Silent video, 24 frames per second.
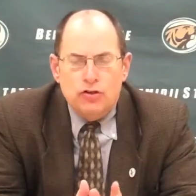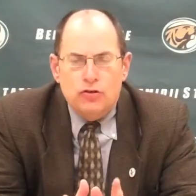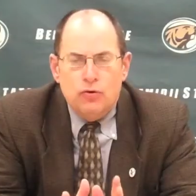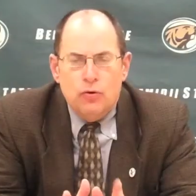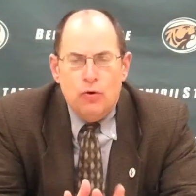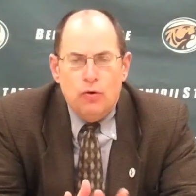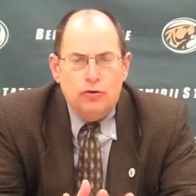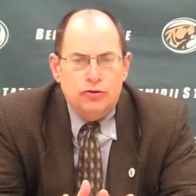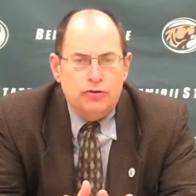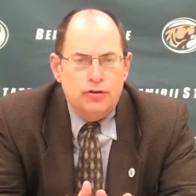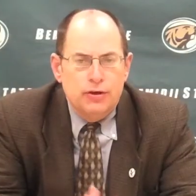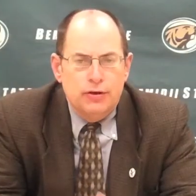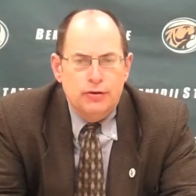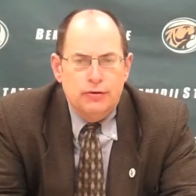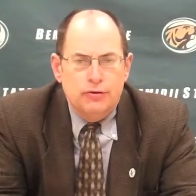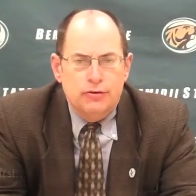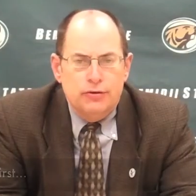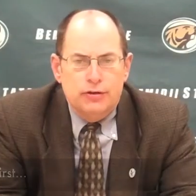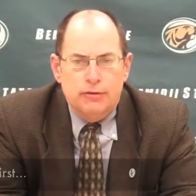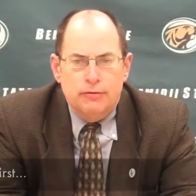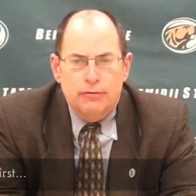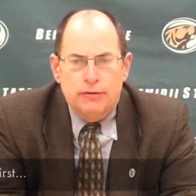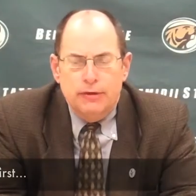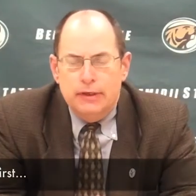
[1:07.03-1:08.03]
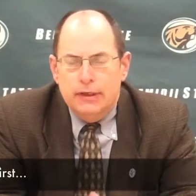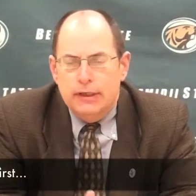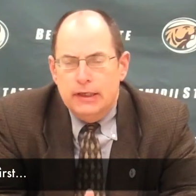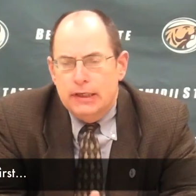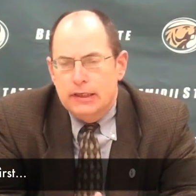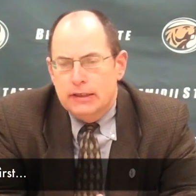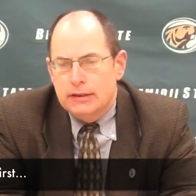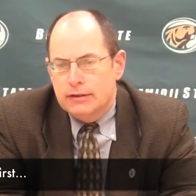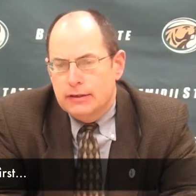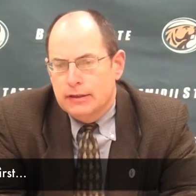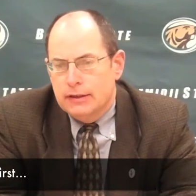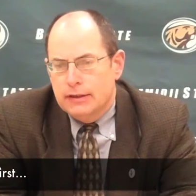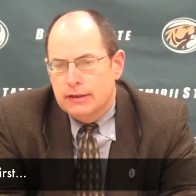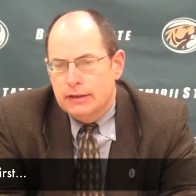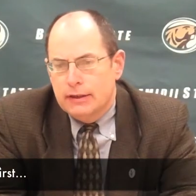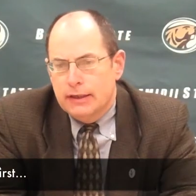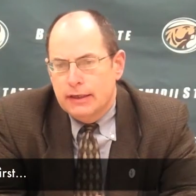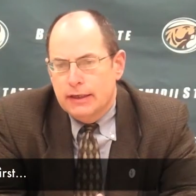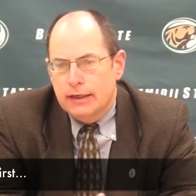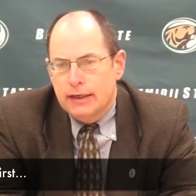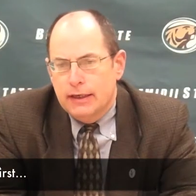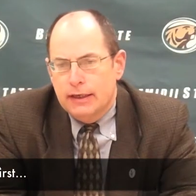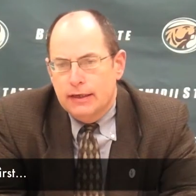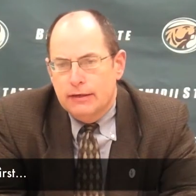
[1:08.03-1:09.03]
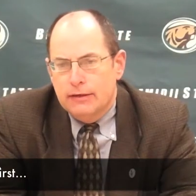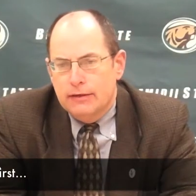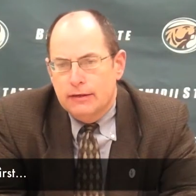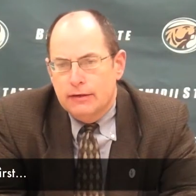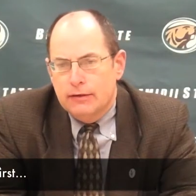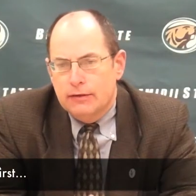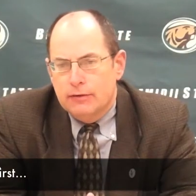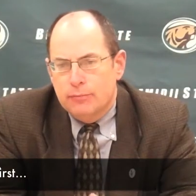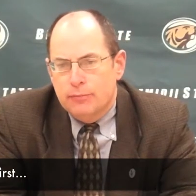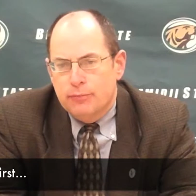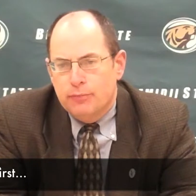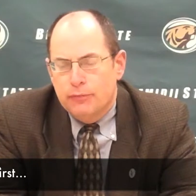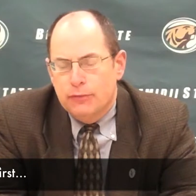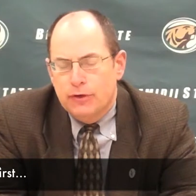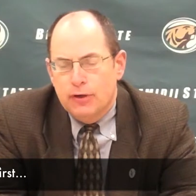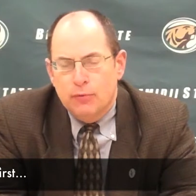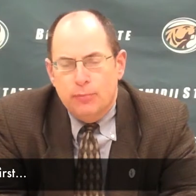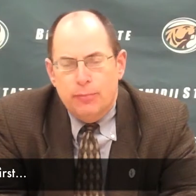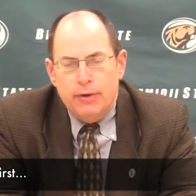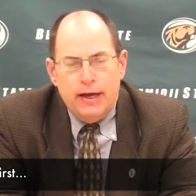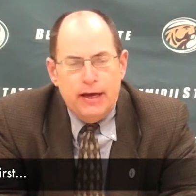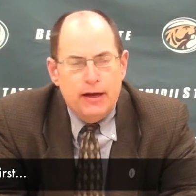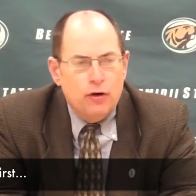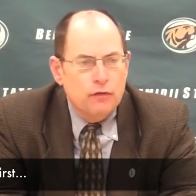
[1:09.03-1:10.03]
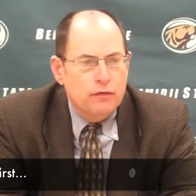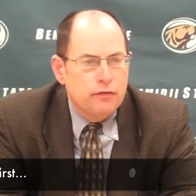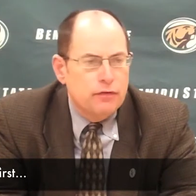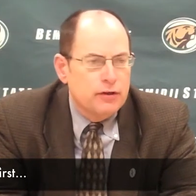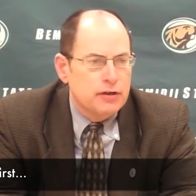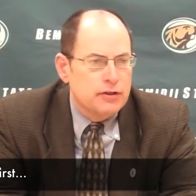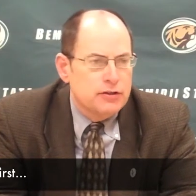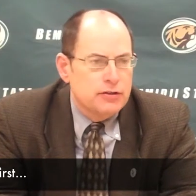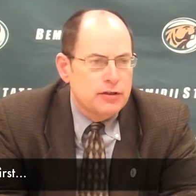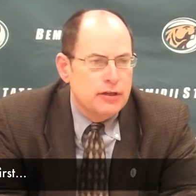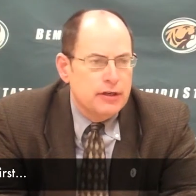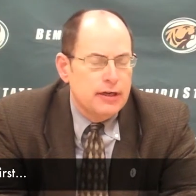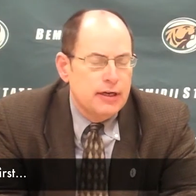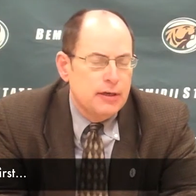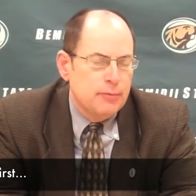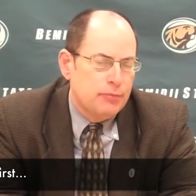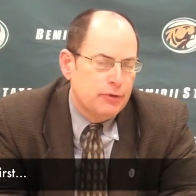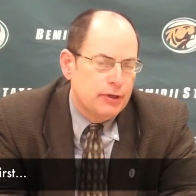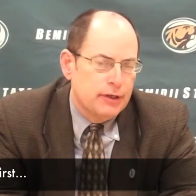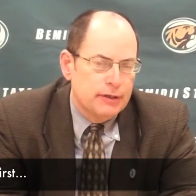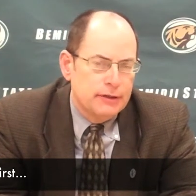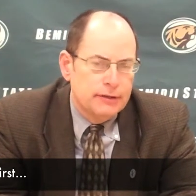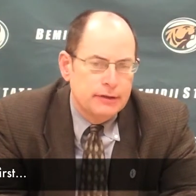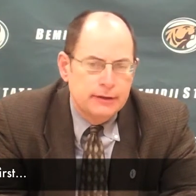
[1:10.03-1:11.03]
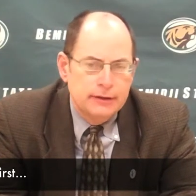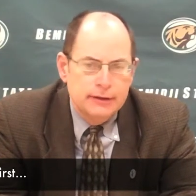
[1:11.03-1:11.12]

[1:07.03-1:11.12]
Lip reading: goal is huge. It really is. And again, it didn't pan out for us tonight. But